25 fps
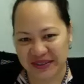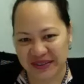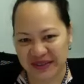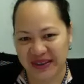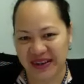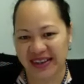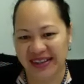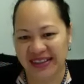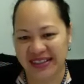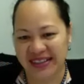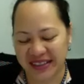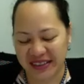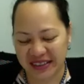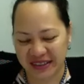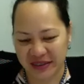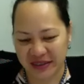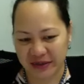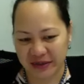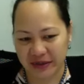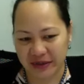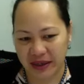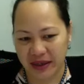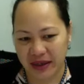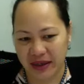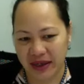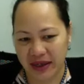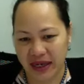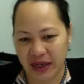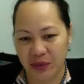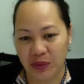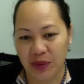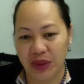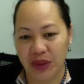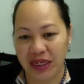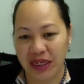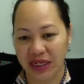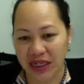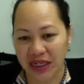right. Yeah. And
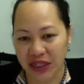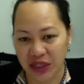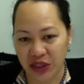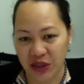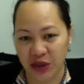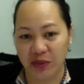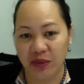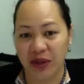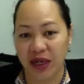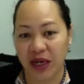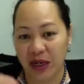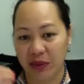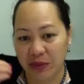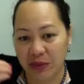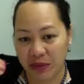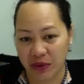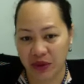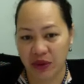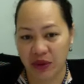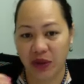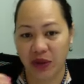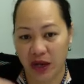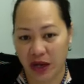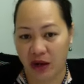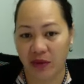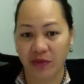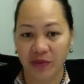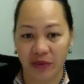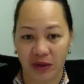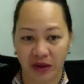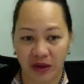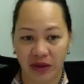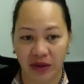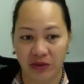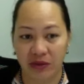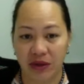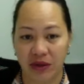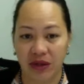we need to be able to help our
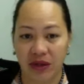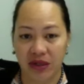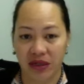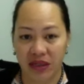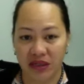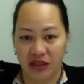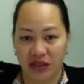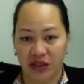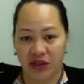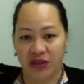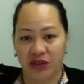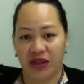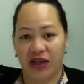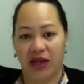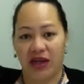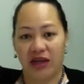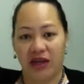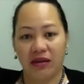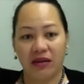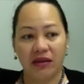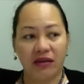communities do that.